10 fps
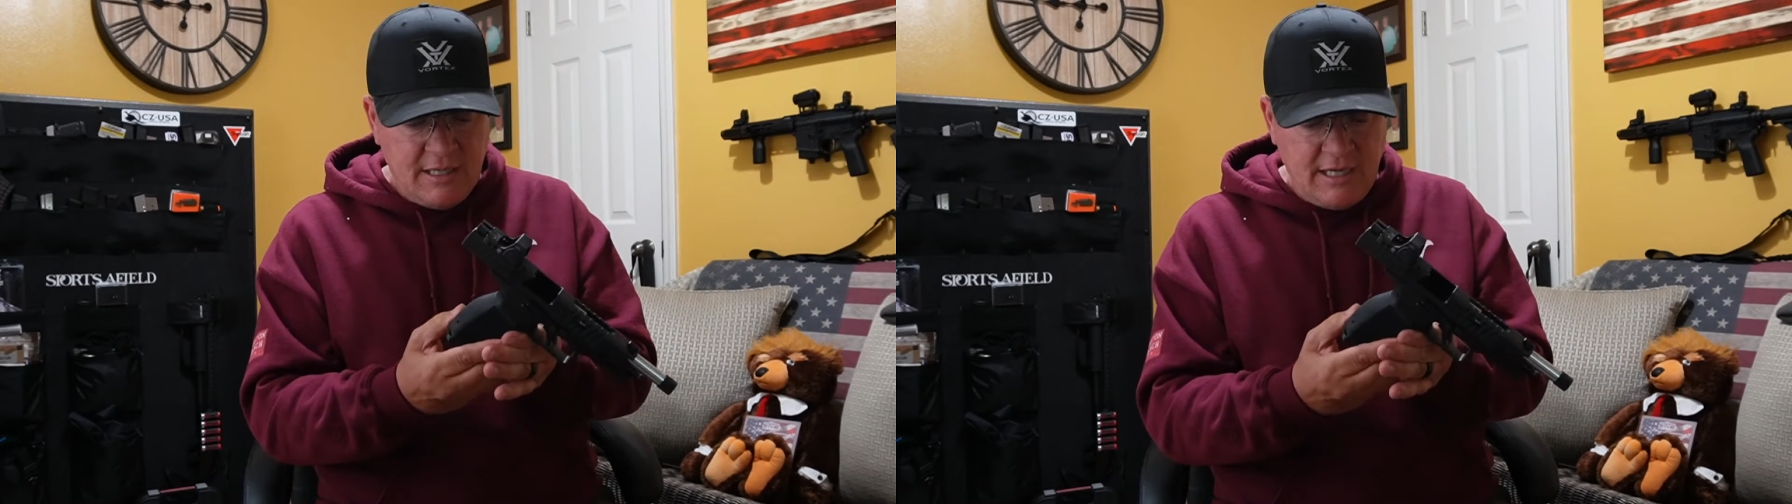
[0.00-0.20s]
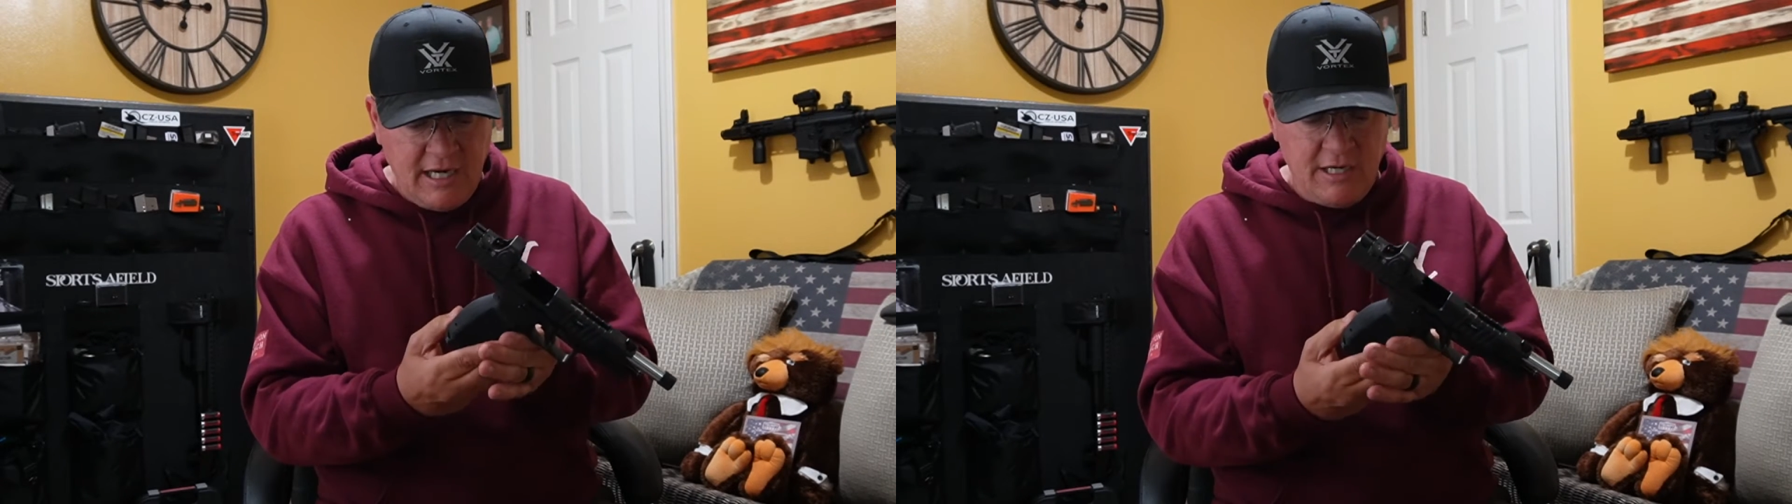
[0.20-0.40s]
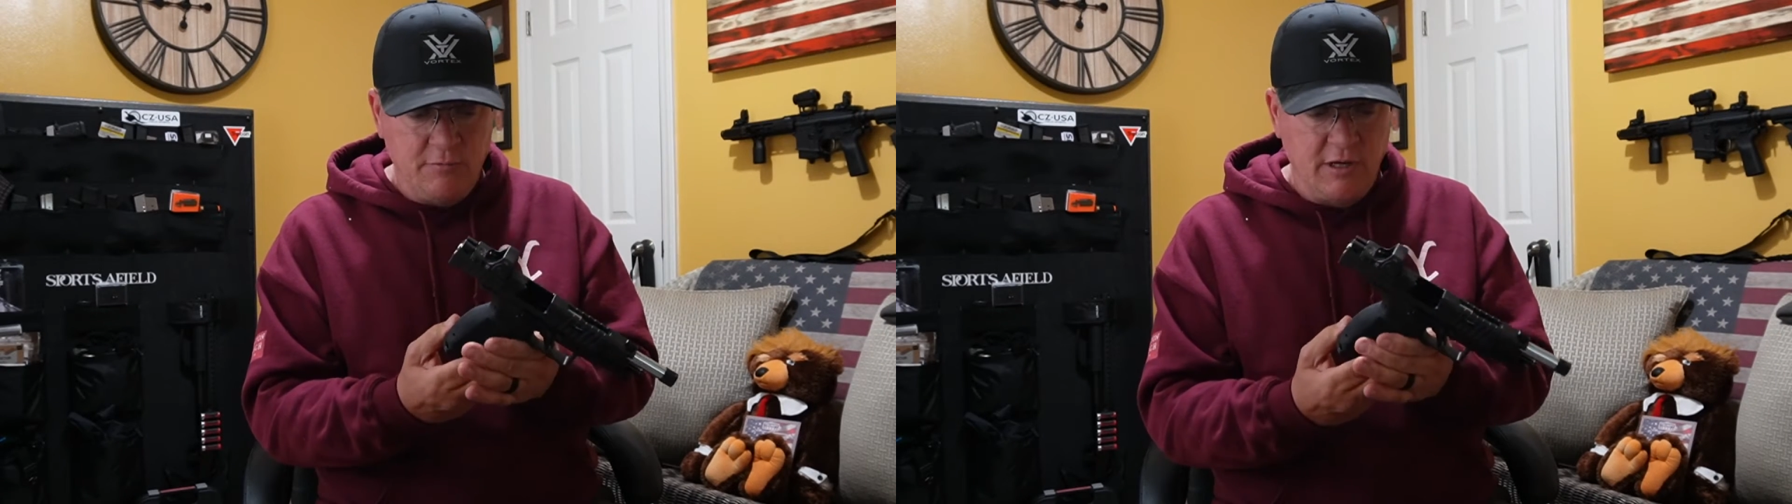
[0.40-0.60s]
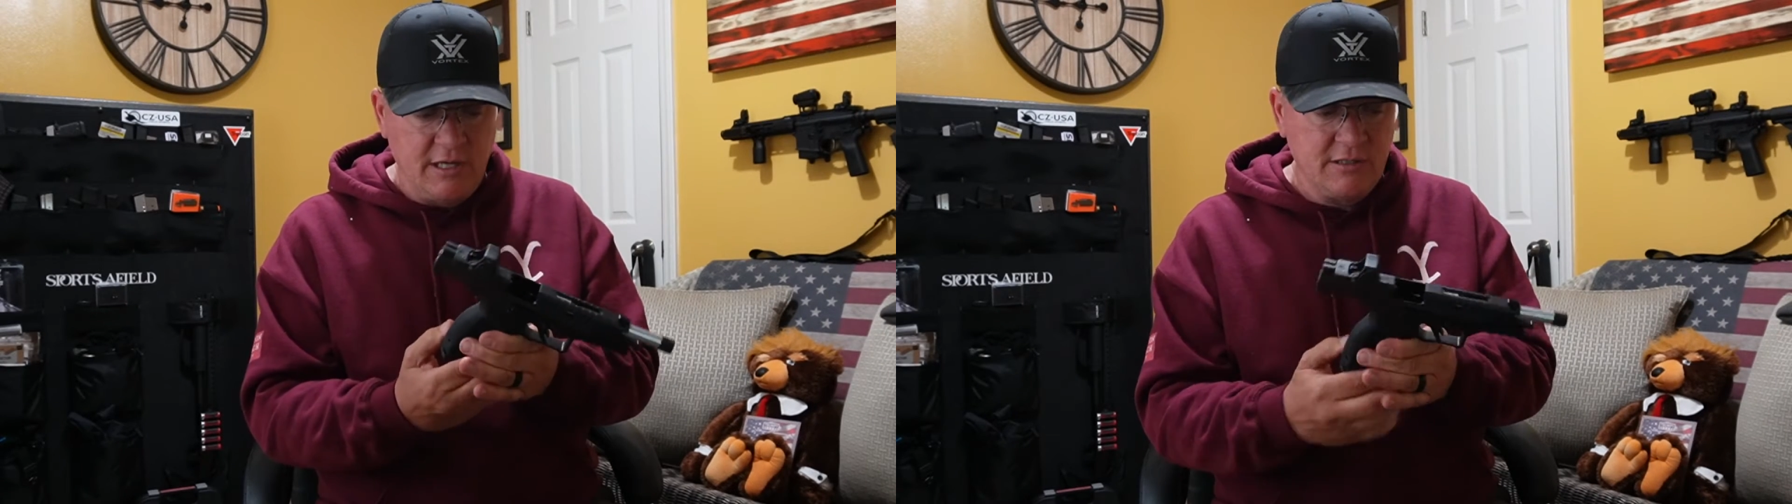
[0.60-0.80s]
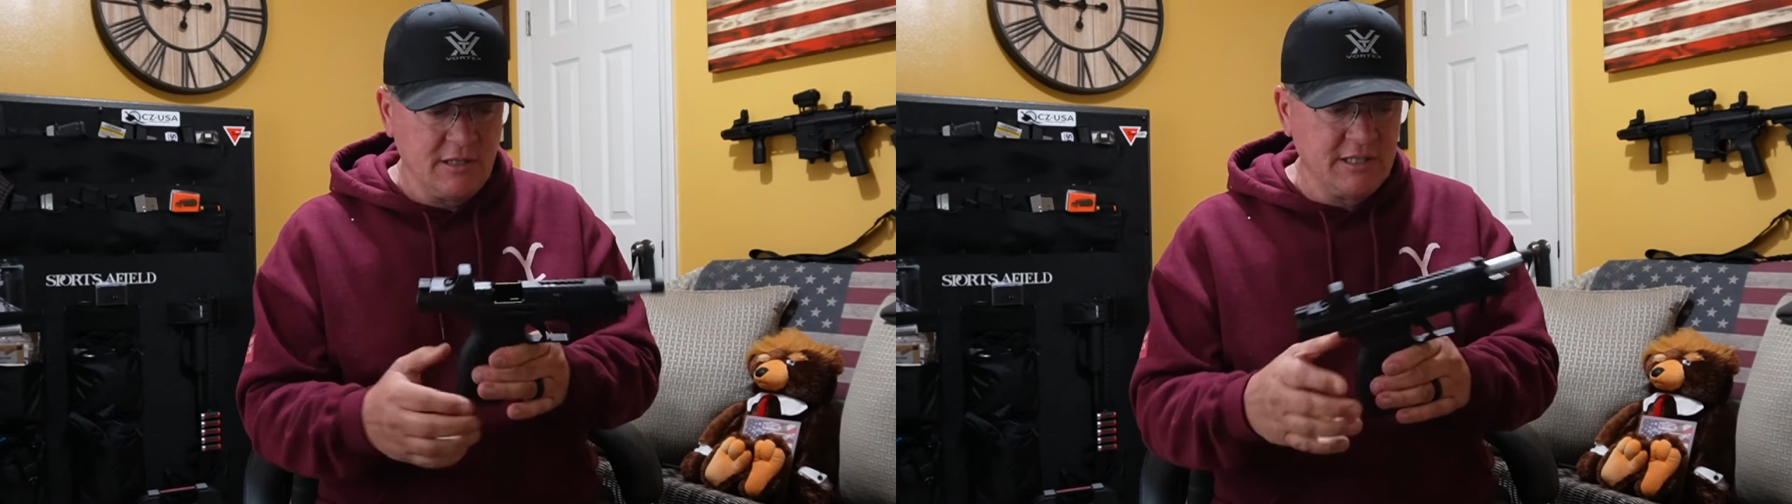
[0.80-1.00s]

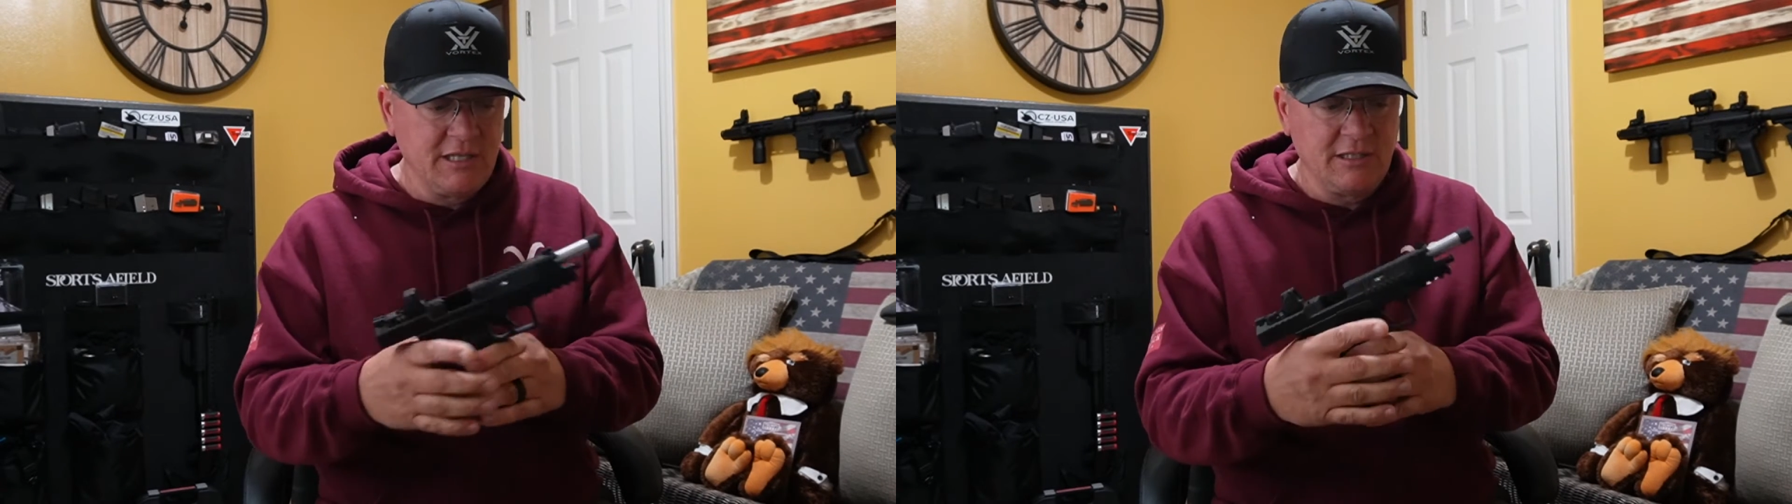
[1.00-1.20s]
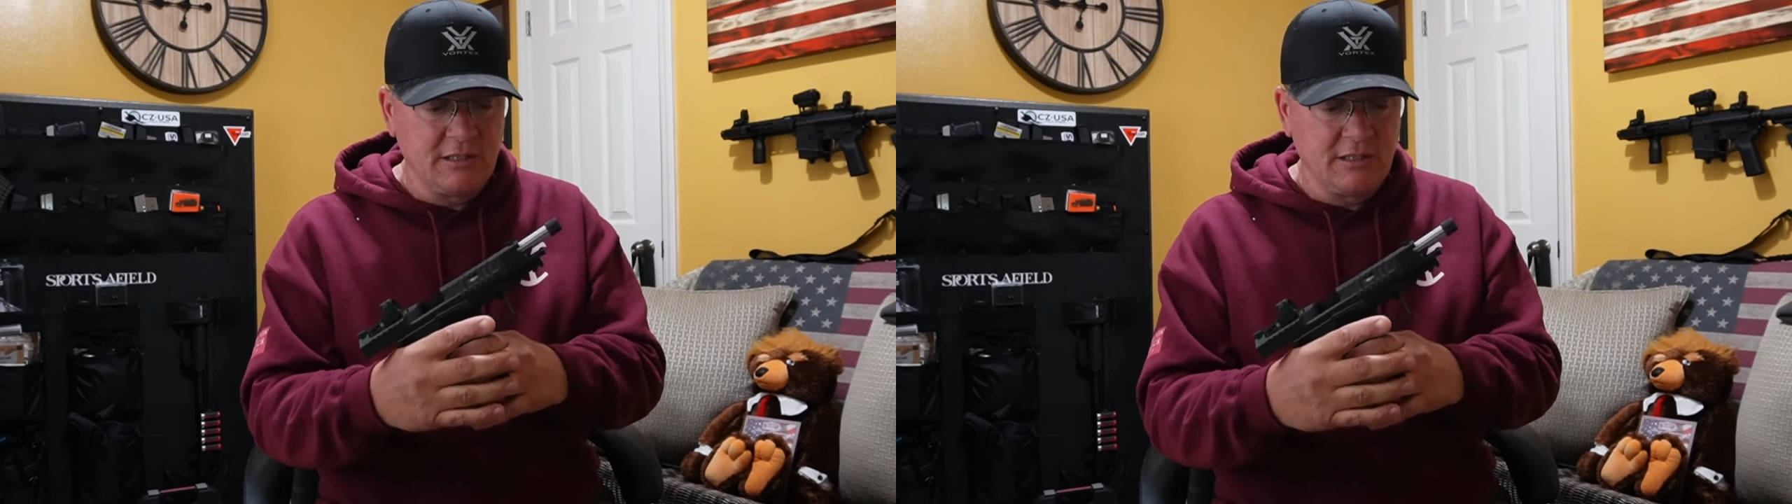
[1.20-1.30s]
Anyway, so let's get